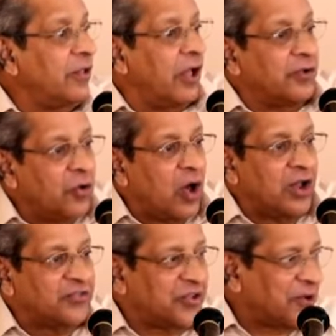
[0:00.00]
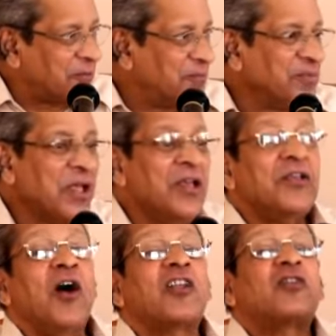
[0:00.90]
you have no answer.
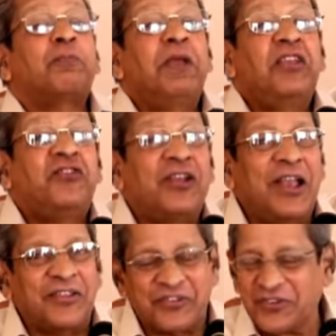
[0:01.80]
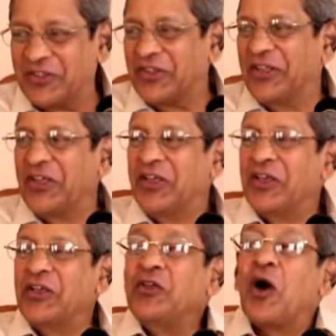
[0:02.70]
You are speechless.
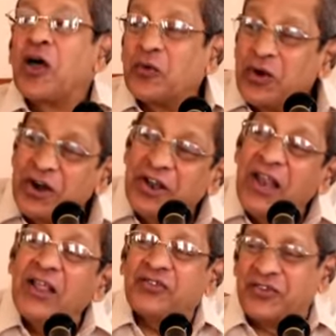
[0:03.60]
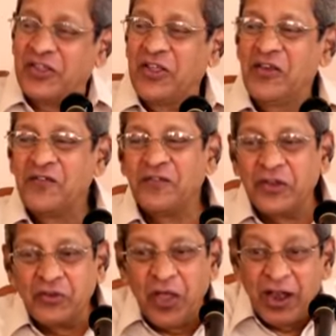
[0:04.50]
You are wordless
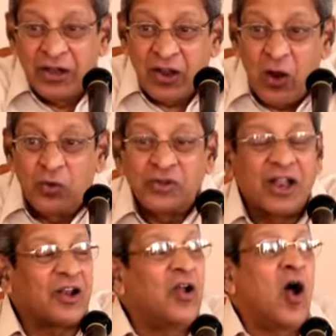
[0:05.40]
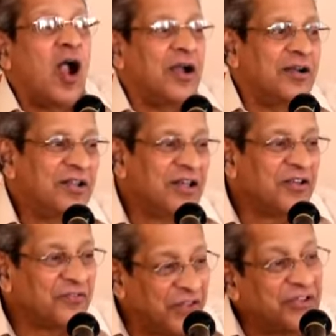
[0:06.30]
when you encounter God
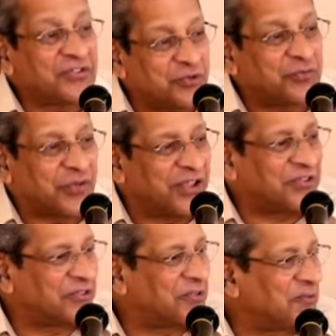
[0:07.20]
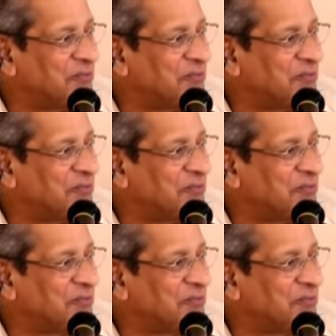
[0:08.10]
face to face.